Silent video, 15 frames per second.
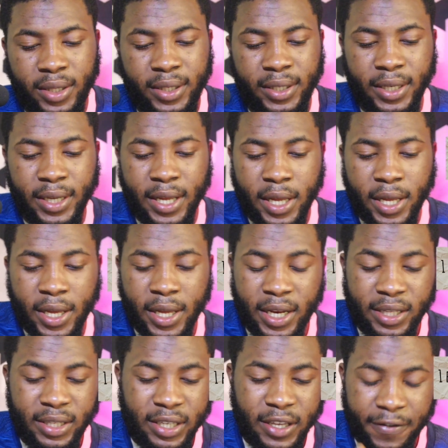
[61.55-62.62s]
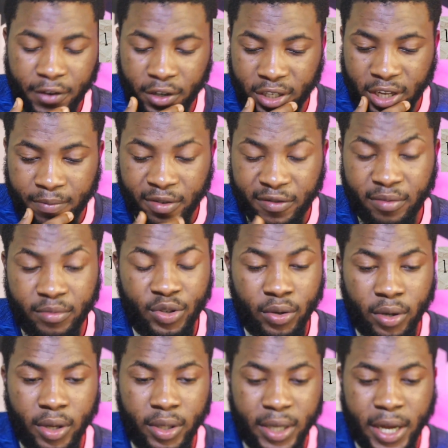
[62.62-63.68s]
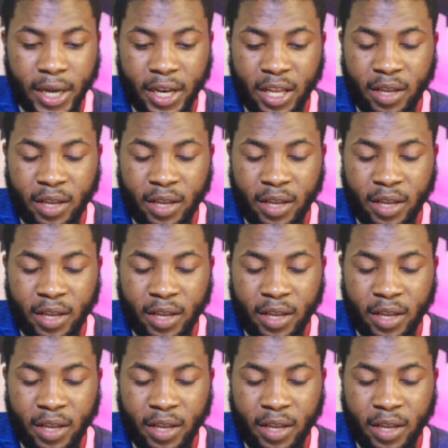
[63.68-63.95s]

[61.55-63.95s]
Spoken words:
let's say, for example, from Surah Ali